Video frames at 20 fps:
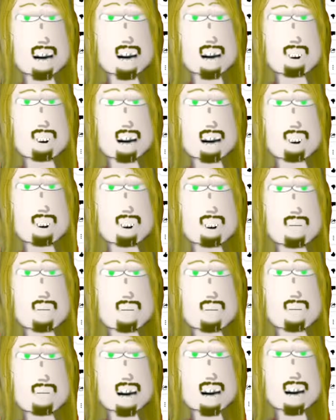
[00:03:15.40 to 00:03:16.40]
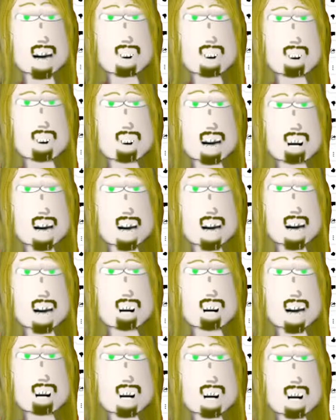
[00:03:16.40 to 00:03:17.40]
heard. Where did you learn
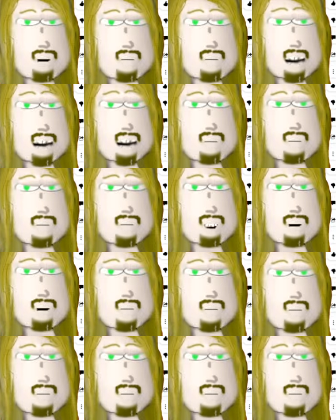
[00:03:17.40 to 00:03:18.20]
all this stuff, sir?